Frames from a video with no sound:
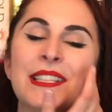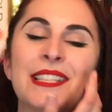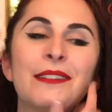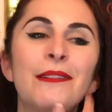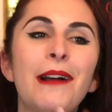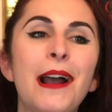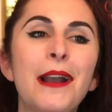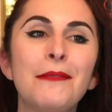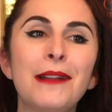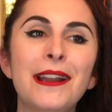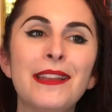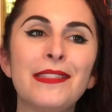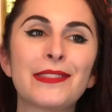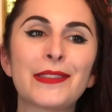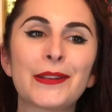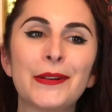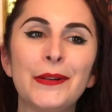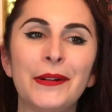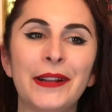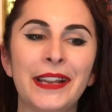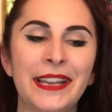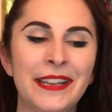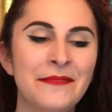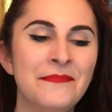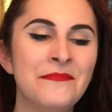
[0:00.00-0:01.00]
I went through
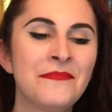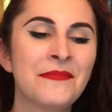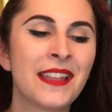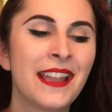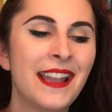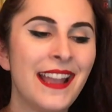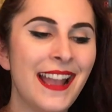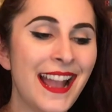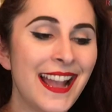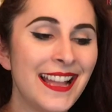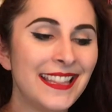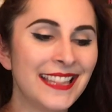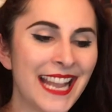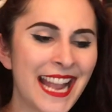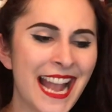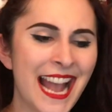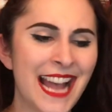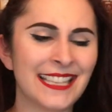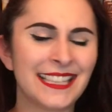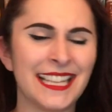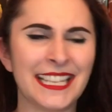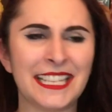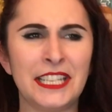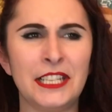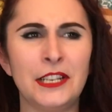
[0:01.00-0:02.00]
it and they had like,